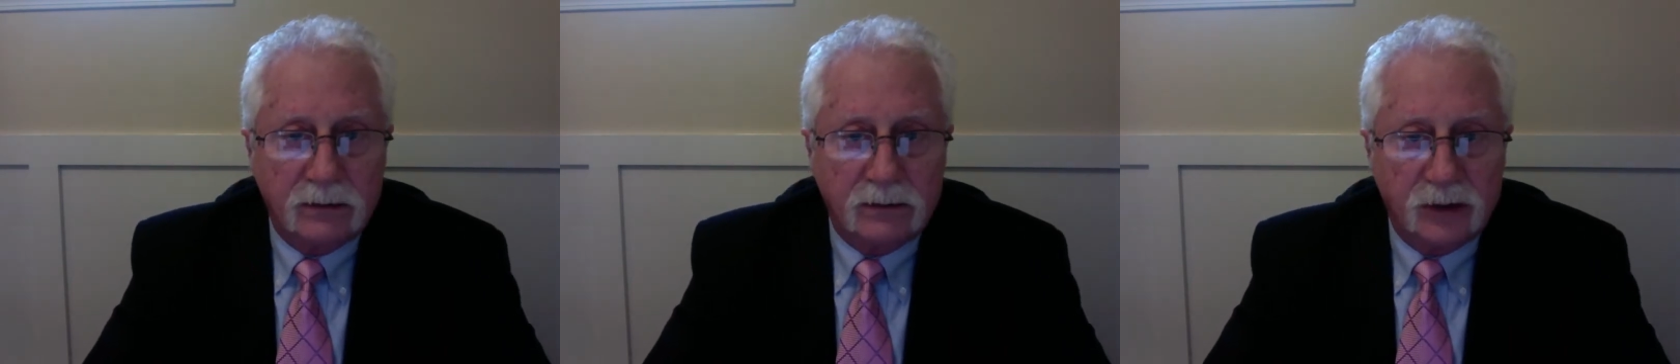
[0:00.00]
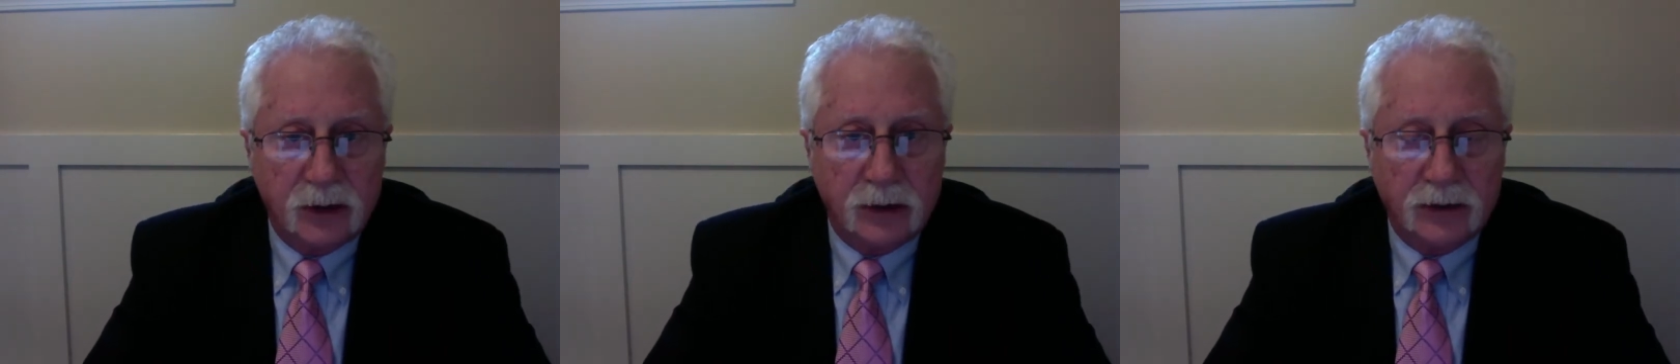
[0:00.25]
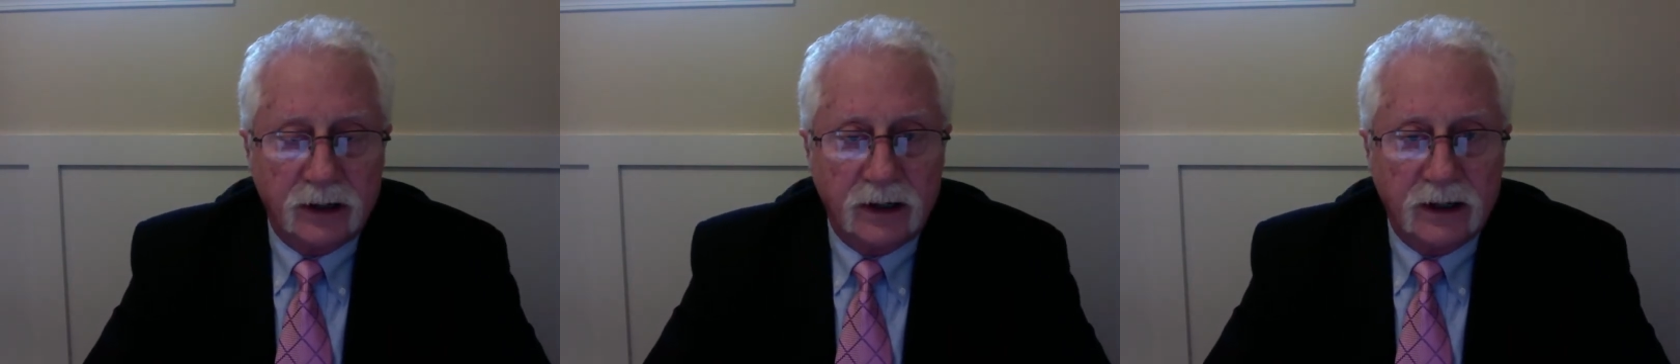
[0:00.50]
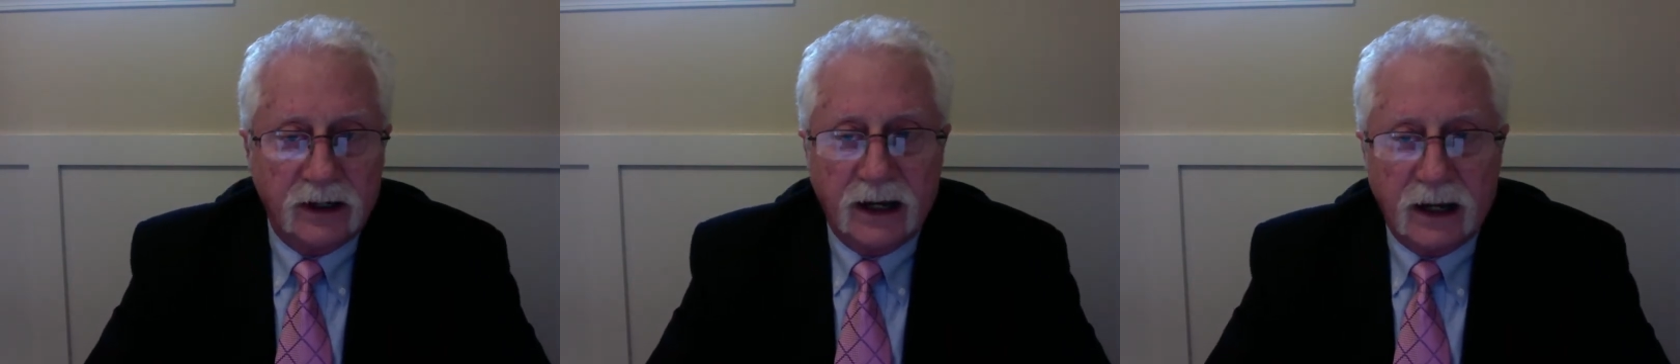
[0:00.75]
children and
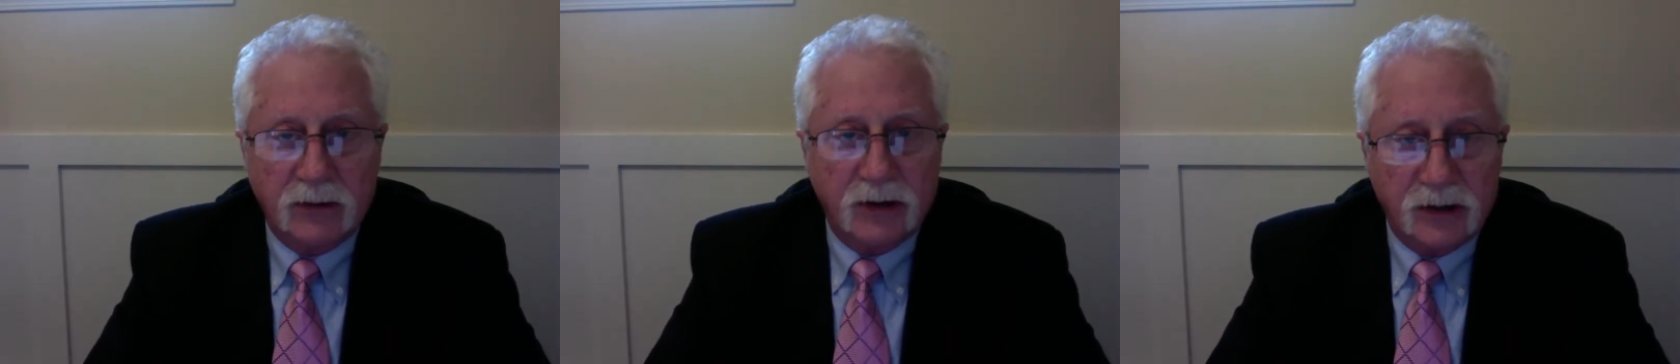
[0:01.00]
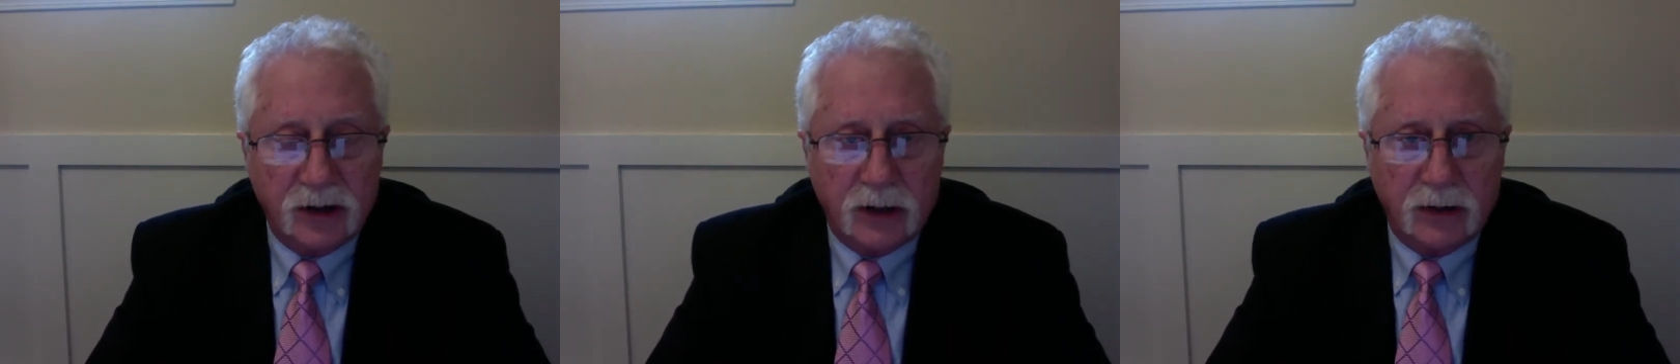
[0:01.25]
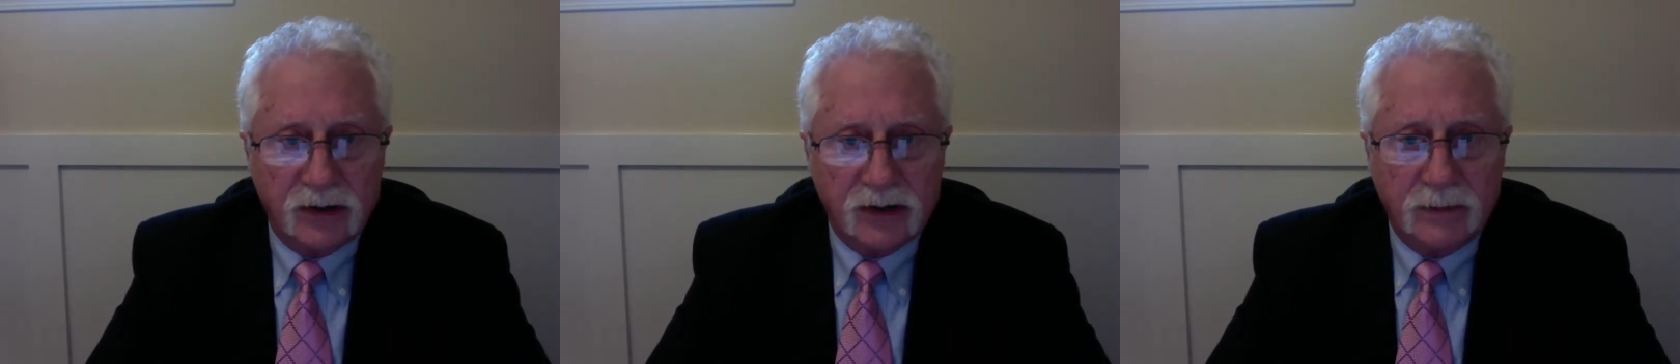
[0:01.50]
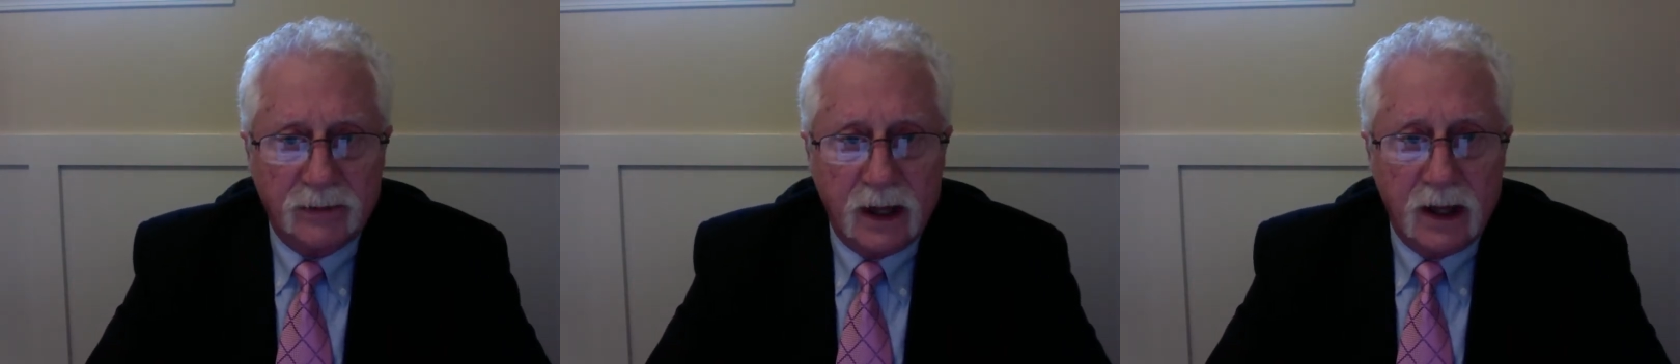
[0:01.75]
then they go to
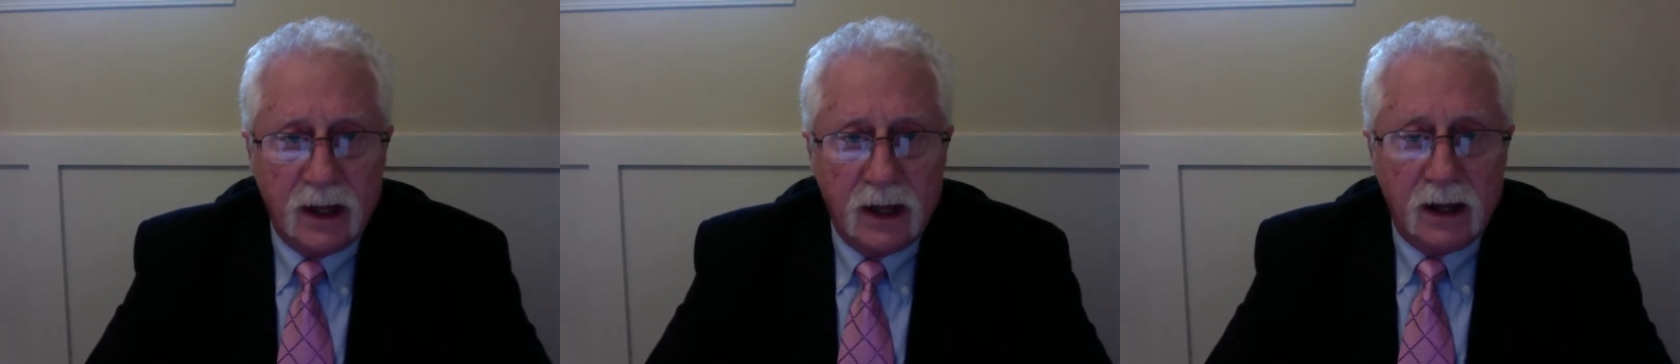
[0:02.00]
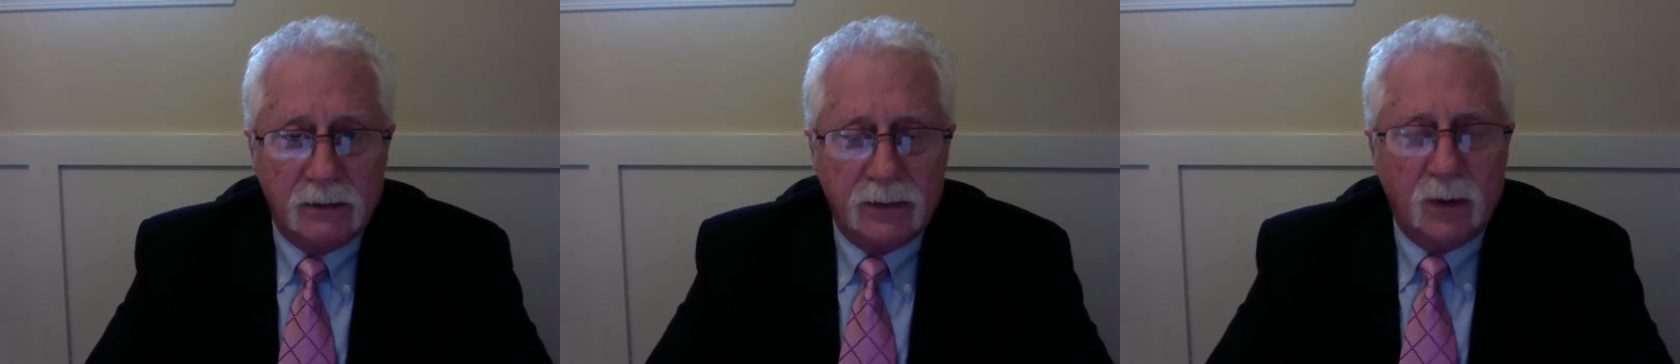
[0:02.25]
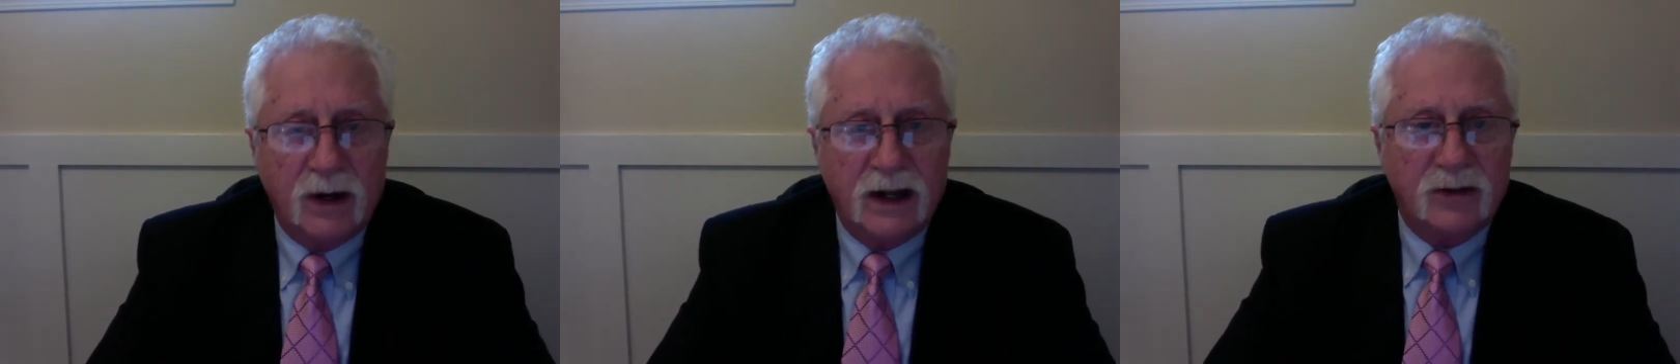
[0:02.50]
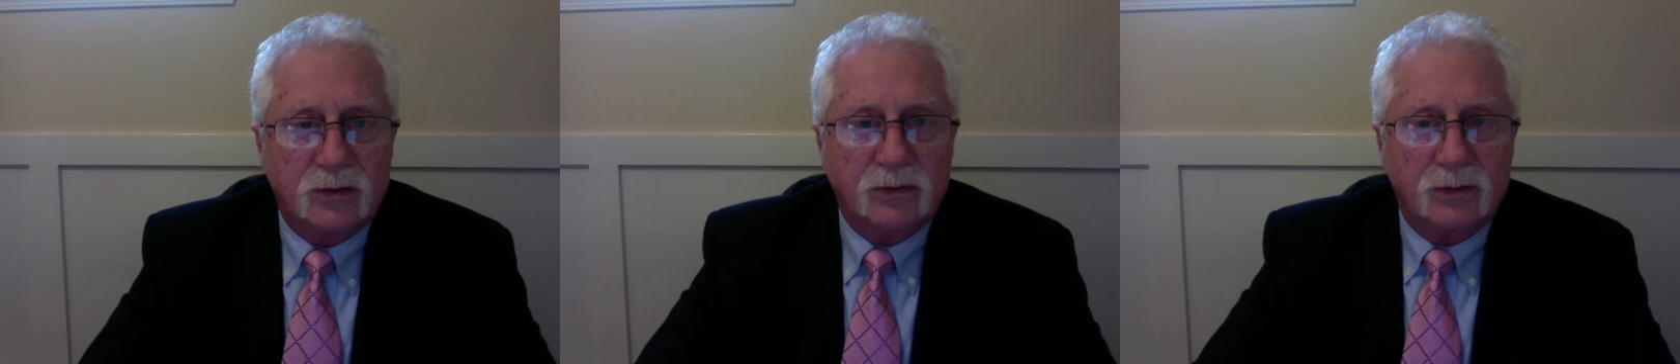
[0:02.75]
church. But what it's